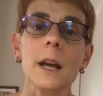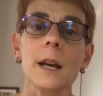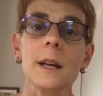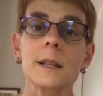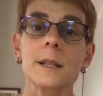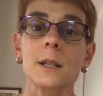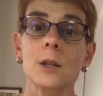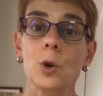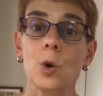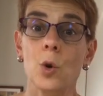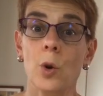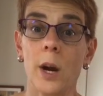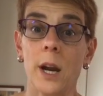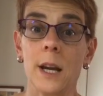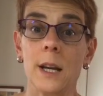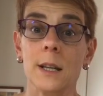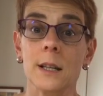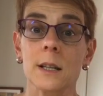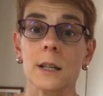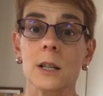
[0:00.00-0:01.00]
it's
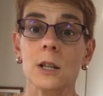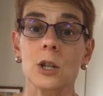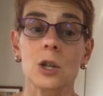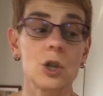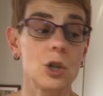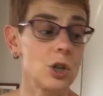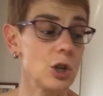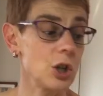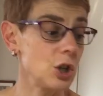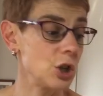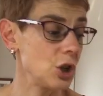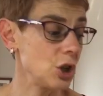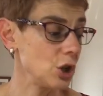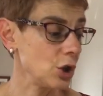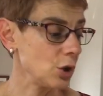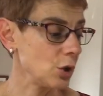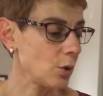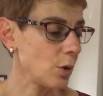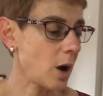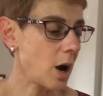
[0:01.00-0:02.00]
great to
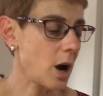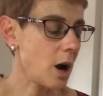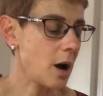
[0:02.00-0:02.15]
do.